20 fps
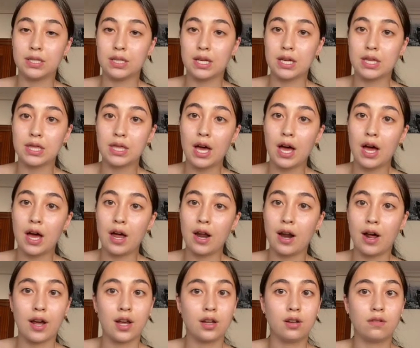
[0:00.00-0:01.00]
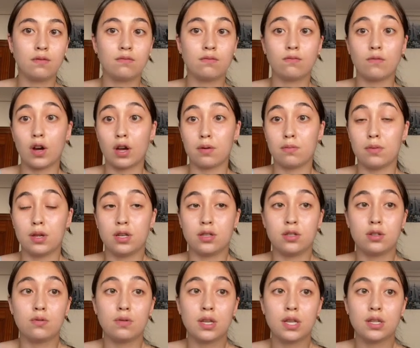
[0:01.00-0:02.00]
like that, I recommend
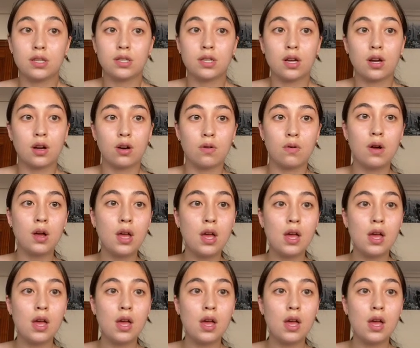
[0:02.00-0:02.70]
doing so.